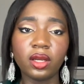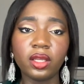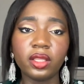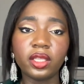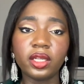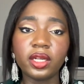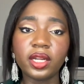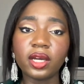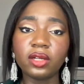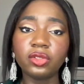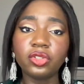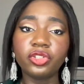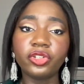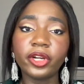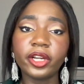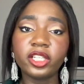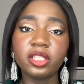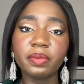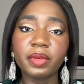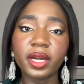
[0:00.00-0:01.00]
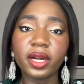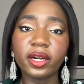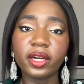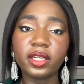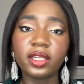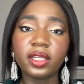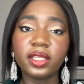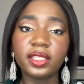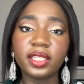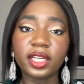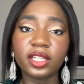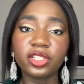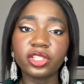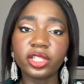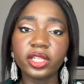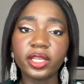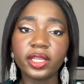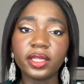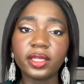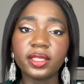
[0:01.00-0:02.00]
The now trademark
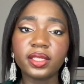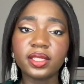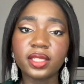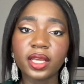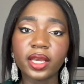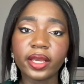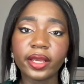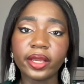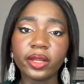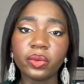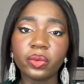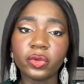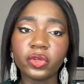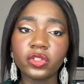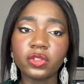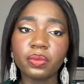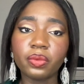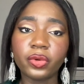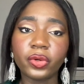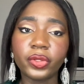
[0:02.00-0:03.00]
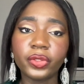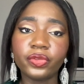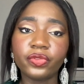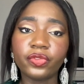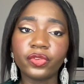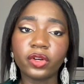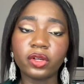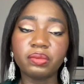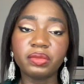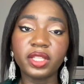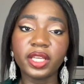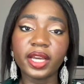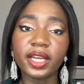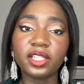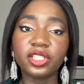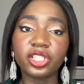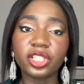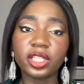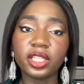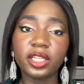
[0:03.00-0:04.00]
dashiki design was born from the
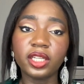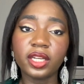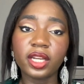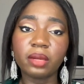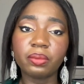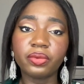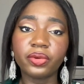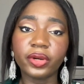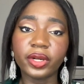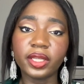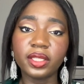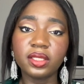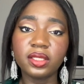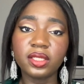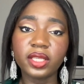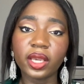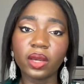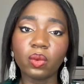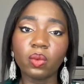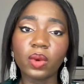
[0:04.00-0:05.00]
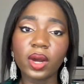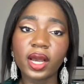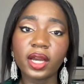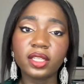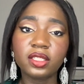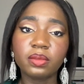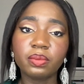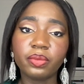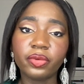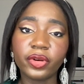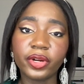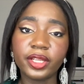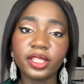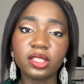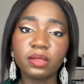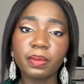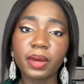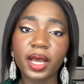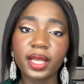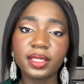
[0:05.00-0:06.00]
Angelina print, a wax
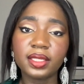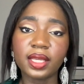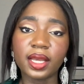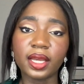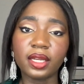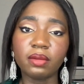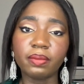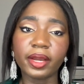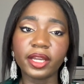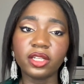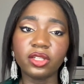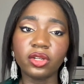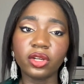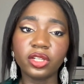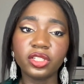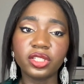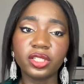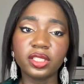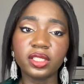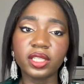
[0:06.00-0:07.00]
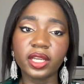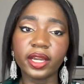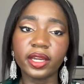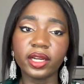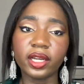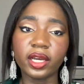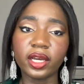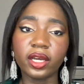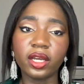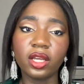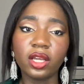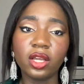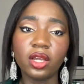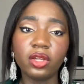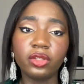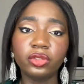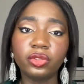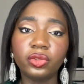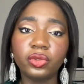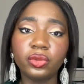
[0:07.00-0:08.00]
print pattern by Dutch designer
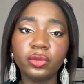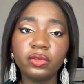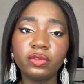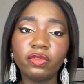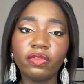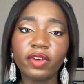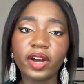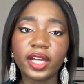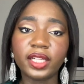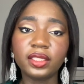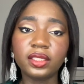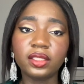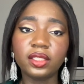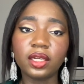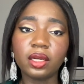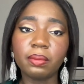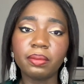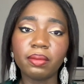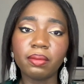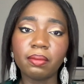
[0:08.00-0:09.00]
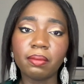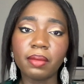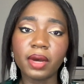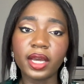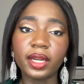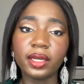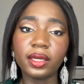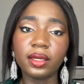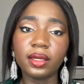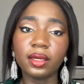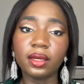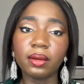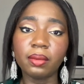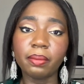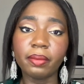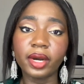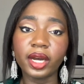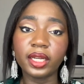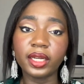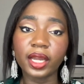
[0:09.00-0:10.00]
Toon van der
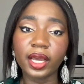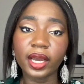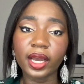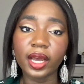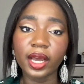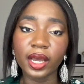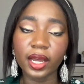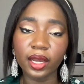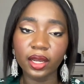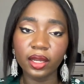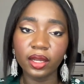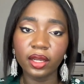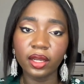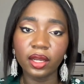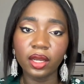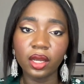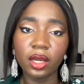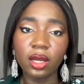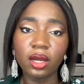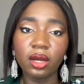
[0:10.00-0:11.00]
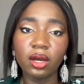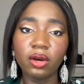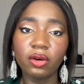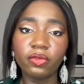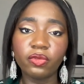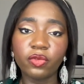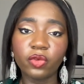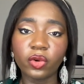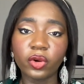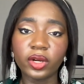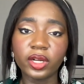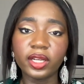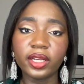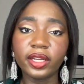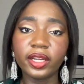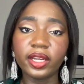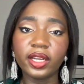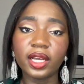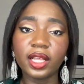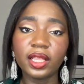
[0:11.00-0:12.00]
Manaka for
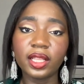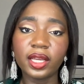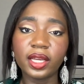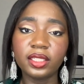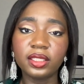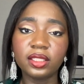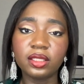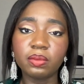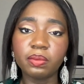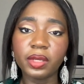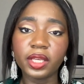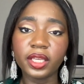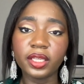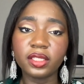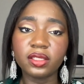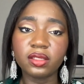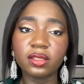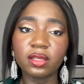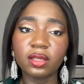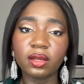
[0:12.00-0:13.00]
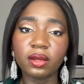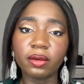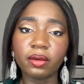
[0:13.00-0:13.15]
Netherlands-based